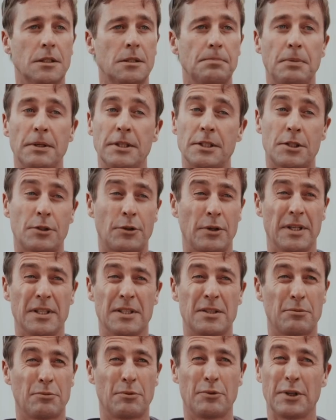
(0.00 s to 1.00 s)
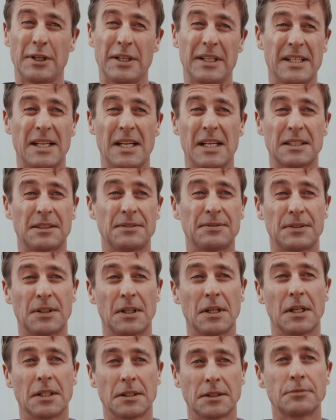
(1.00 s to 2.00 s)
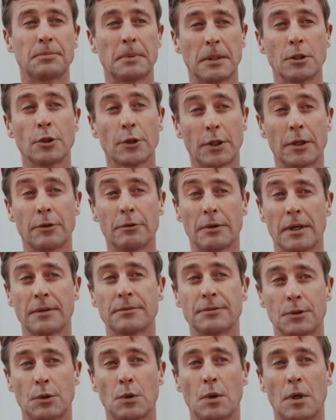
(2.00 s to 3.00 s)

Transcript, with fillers: The split screen's really hard to find. I've been looking around for